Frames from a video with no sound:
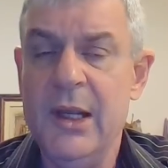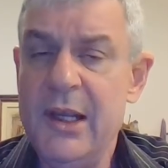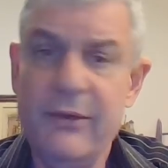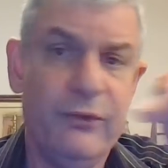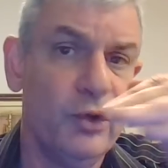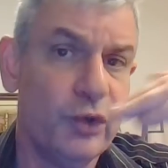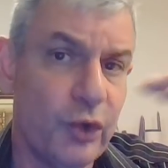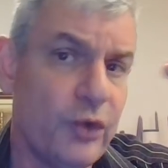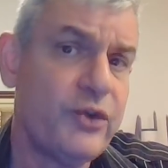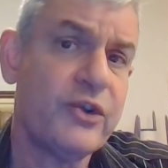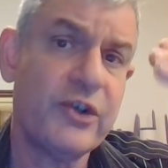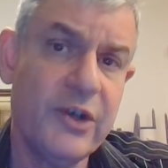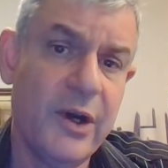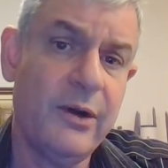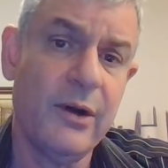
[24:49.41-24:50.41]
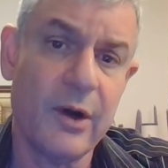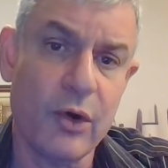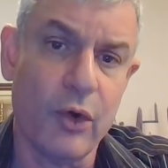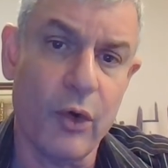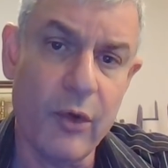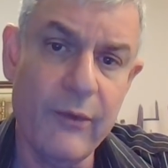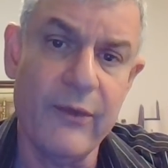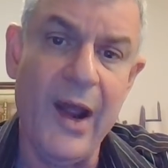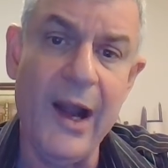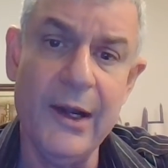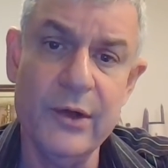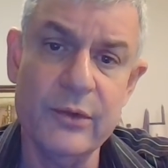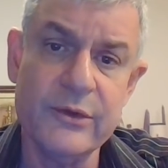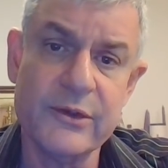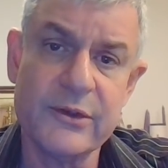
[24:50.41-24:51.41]
If you don't share core
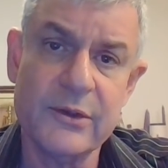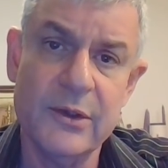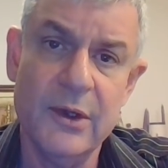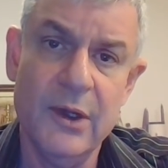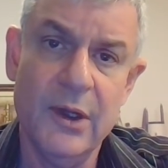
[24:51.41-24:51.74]
values,